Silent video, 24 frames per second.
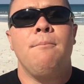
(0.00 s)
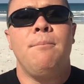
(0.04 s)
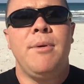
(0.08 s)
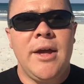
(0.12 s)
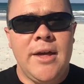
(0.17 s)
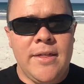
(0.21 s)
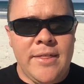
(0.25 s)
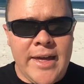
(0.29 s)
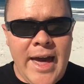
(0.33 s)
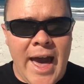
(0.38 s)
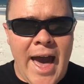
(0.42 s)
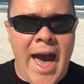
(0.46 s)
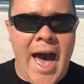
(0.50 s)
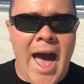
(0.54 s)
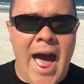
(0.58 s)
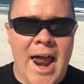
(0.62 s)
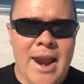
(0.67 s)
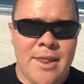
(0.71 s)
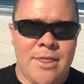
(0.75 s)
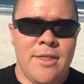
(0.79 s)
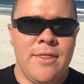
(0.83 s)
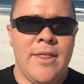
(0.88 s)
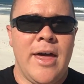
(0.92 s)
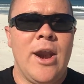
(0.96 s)
Be the
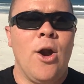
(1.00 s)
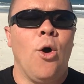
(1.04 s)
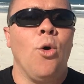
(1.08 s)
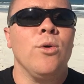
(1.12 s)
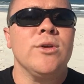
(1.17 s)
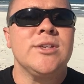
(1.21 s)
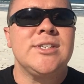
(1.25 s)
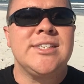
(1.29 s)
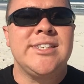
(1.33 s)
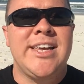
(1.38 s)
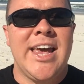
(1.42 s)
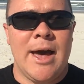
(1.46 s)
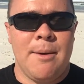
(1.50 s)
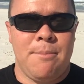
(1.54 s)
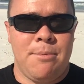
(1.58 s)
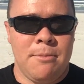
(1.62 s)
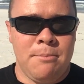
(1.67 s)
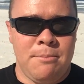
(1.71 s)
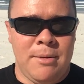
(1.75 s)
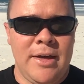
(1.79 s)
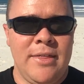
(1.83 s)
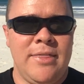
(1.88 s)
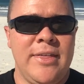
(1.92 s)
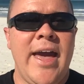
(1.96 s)
ad that they don't skip.
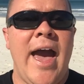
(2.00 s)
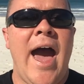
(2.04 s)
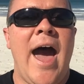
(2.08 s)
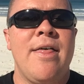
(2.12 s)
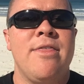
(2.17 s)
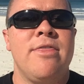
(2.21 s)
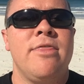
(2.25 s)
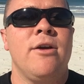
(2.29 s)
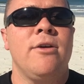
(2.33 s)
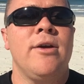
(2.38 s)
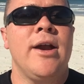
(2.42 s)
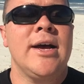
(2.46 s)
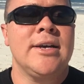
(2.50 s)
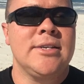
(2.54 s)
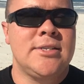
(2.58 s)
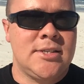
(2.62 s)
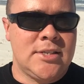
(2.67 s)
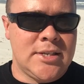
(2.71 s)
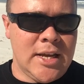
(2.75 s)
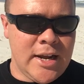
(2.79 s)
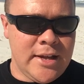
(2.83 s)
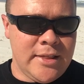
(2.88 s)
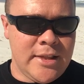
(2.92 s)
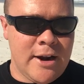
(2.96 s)
Be the ad that they're not
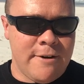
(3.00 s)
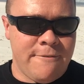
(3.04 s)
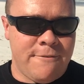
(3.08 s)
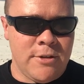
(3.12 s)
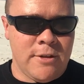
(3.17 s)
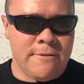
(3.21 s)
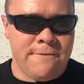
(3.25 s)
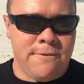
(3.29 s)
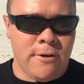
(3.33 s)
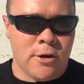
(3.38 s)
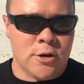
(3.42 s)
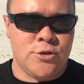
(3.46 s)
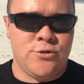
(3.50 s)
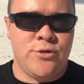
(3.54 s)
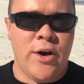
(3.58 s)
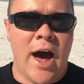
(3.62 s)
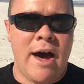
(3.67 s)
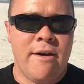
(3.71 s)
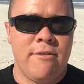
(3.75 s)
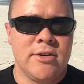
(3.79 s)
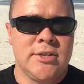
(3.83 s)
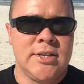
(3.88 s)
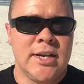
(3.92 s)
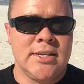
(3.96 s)
sitting there for the first
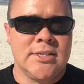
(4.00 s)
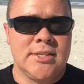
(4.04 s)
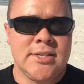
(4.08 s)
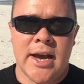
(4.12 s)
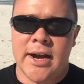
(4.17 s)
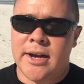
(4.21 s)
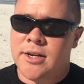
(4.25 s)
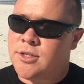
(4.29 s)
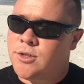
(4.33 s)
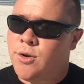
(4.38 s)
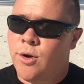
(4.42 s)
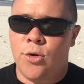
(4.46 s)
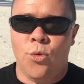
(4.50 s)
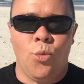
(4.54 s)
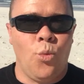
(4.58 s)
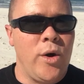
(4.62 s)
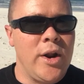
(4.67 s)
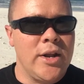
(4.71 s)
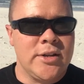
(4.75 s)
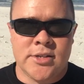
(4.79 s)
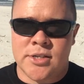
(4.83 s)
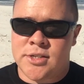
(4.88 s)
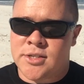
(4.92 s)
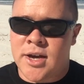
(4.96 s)
5 or 10 seconds going,
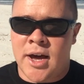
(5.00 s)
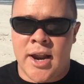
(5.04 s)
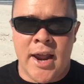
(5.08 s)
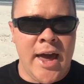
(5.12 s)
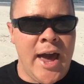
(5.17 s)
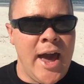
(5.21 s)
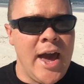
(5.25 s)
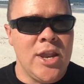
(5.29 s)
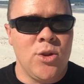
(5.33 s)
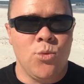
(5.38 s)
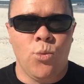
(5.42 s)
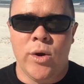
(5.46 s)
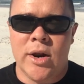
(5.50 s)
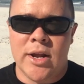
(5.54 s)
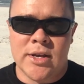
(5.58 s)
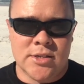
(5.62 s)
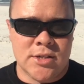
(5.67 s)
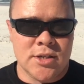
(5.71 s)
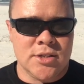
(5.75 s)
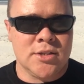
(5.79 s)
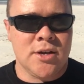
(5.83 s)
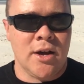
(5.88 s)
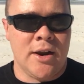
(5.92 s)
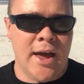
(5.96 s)
when is this going to end? When
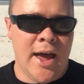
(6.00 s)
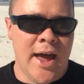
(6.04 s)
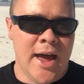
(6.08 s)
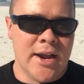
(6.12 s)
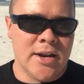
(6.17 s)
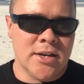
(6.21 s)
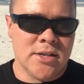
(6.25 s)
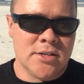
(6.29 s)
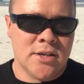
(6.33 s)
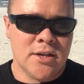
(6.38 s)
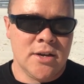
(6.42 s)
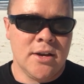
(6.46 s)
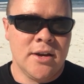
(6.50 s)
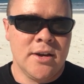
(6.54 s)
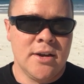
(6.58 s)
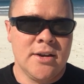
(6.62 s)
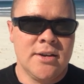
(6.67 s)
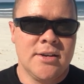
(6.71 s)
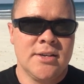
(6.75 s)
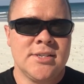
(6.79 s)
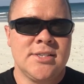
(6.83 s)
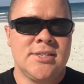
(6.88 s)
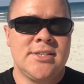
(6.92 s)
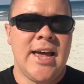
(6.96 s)
is this going to end?
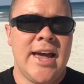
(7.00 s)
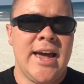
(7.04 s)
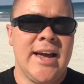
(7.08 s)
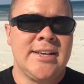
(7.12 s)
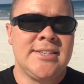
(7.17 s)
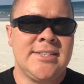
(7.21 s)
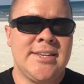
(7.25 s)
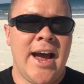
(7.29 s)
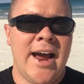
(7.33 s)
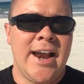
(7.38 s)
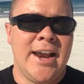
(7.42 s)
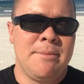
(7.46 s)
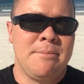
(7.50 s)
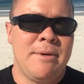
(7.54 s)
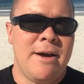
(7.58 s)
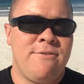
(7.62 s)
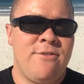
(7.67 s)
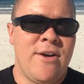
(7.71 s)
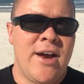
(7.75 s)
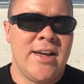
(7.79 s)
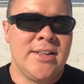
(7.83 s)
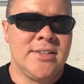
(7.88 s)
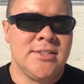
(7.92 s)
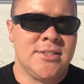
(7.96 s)
Stay exciting, my
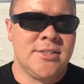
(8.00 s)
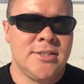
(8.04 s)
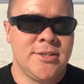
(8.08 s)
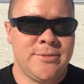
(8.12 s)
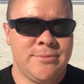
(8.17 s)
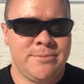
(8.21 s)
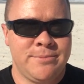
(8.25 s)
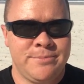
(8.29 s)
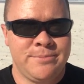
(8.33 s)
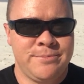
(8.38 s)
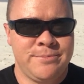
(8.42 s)
friends.